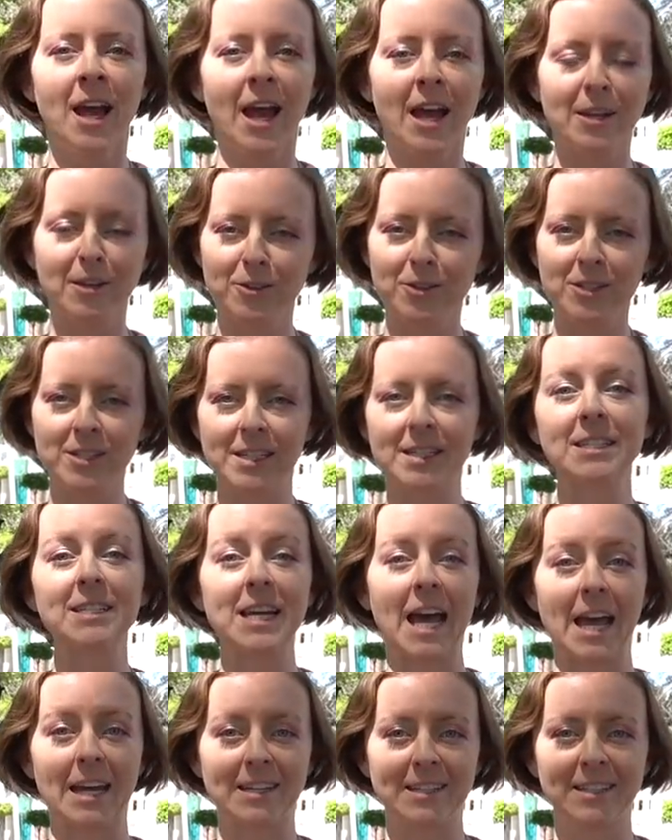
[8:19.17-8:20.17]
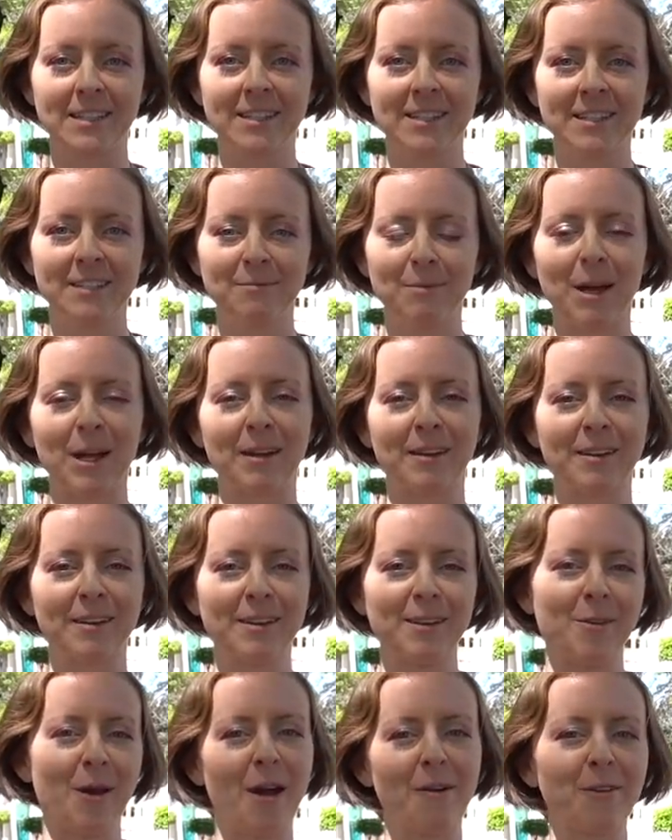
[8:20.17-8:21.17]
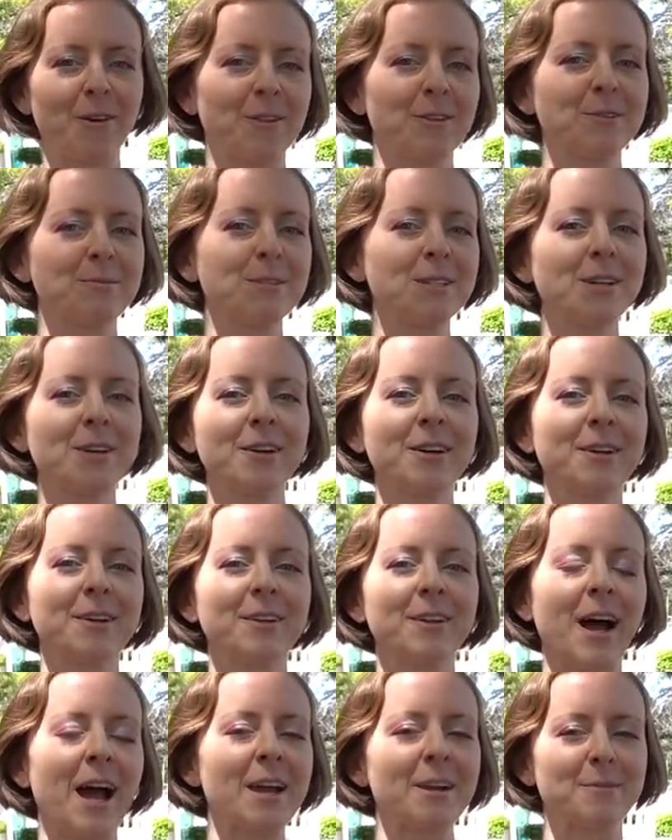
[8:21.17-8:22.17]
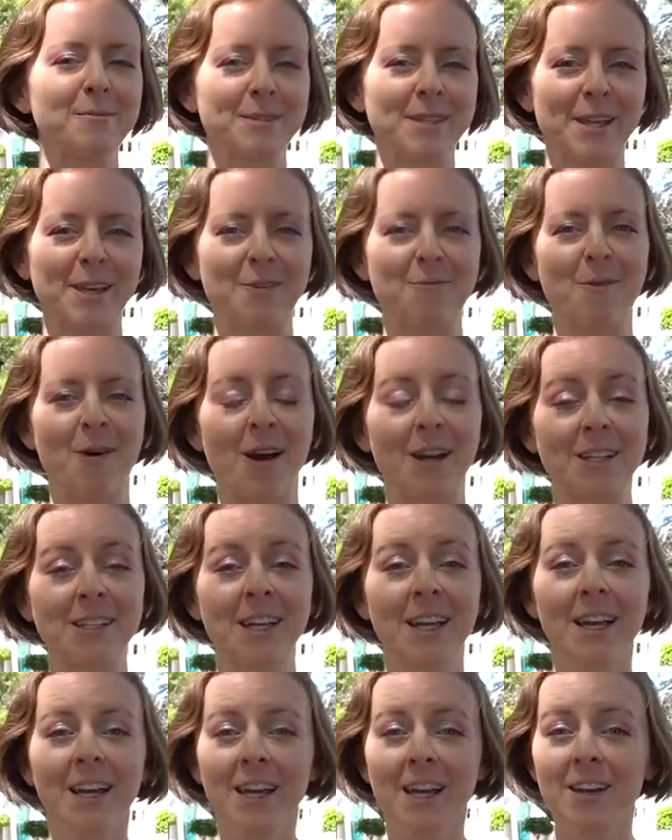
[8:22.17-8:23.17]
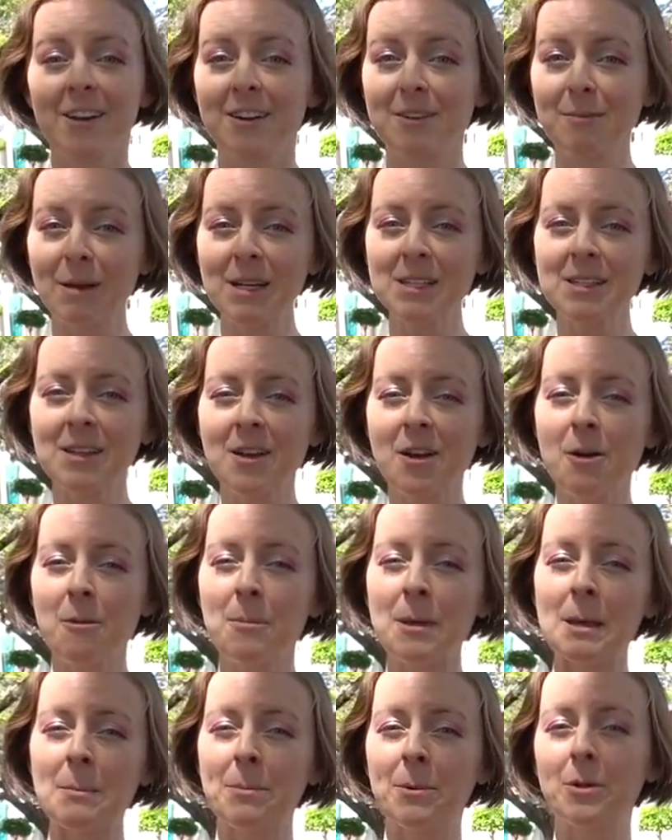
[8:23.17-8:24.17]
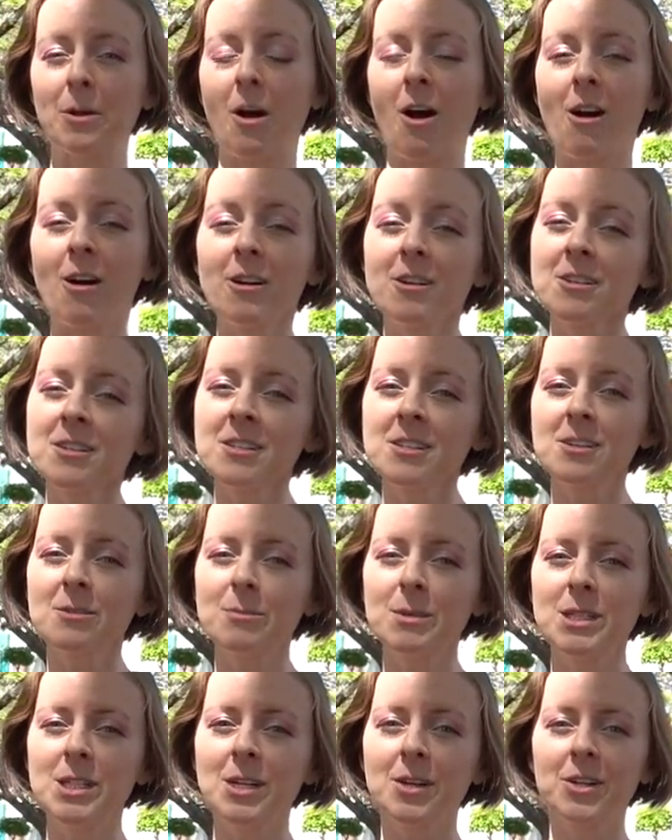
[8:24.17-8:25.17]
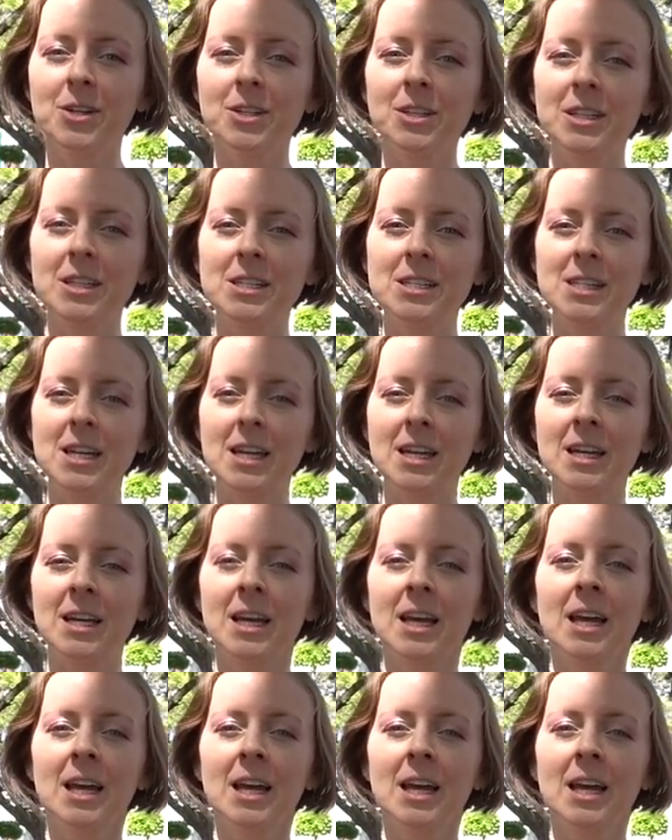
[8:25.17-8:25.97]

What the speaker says: and you're just in debt, but you have all those material items that you want. Here in Mexico, people are still materialistic.